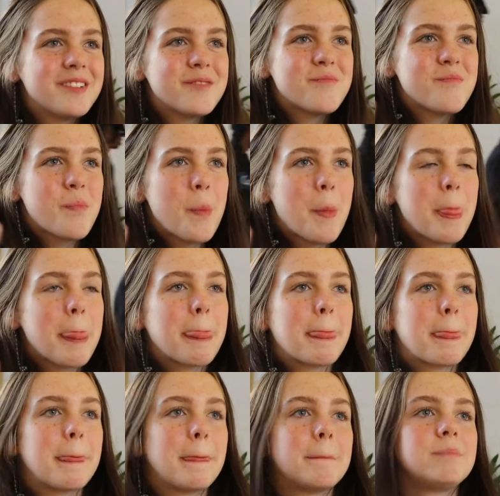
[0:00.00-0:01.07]
you have
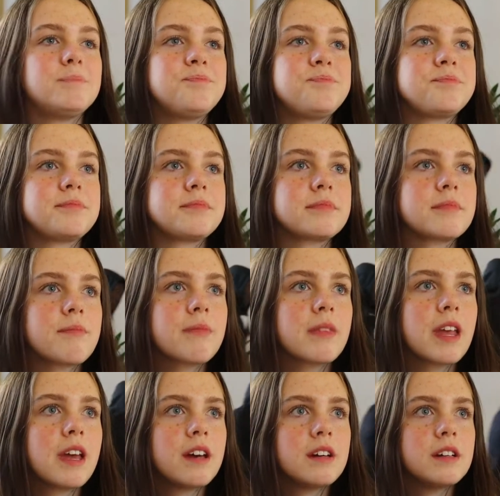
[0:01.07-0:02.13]
anxiety from school, or what was
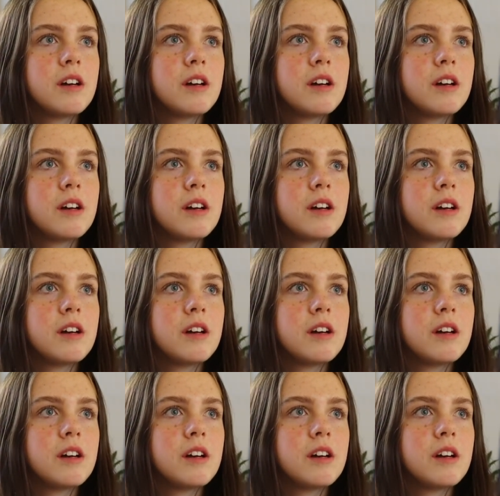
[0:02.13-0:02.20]
do